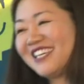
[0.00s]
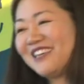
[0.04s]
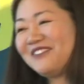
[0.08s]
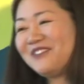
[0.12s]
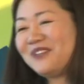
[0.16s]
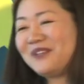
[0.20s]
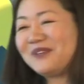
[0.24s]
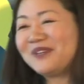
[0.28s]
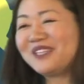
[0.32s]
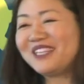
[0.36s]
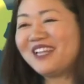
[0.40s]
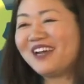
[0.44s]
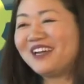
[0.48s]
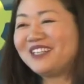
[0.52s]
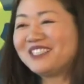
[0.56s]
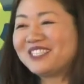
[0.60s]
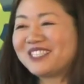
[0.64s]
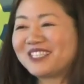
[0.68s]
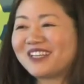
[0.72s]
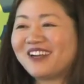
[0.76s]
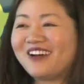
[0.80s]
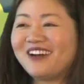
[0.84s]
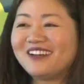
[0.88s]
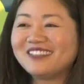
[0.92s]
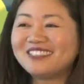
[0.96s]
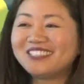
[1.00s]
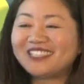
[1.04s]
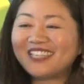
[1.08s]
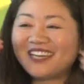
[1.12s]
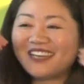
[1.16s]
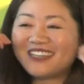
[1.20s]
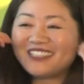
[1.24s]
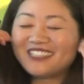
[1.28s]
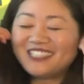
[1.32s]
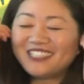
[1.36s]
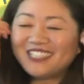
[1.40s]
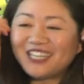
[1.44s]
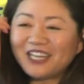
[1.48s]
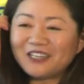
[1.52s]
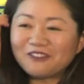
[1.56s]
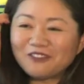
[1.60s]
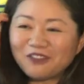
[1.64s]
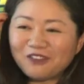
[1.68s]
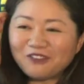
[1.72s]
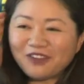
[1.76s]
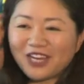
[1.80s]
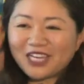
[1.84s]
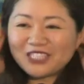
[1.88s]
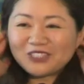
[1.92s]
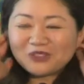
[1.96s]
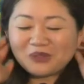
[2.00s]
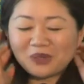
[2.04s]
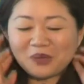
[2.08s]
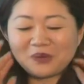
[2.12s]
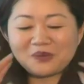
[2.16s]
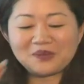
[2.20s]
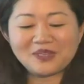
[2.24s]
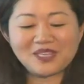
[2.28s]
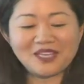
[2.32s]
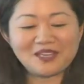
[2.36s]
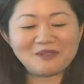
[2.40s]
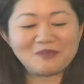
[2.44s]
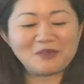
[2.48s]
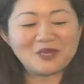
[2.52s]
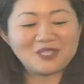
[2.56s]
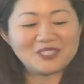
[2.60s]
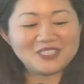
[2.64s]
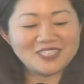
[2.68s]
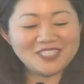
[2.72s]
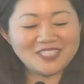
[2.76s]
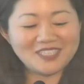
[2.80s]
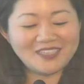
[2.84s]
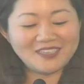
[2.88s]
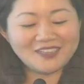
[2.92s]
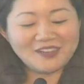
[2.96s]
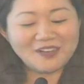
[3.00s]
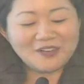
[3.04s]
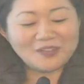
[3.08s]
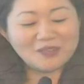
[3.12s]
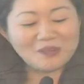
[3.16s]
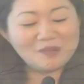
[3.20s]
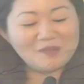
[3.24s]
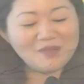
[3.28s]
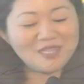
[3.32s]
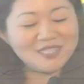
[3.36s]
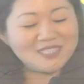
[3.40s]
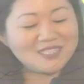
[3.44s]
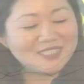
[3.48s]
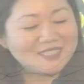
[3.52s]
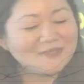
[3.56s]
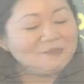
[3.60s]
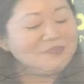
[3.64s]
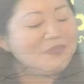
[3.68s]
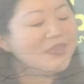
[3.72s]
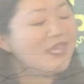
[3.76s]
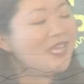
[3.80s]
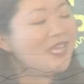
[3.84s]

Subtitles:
give you a larger context of the fast-growing emerging economies.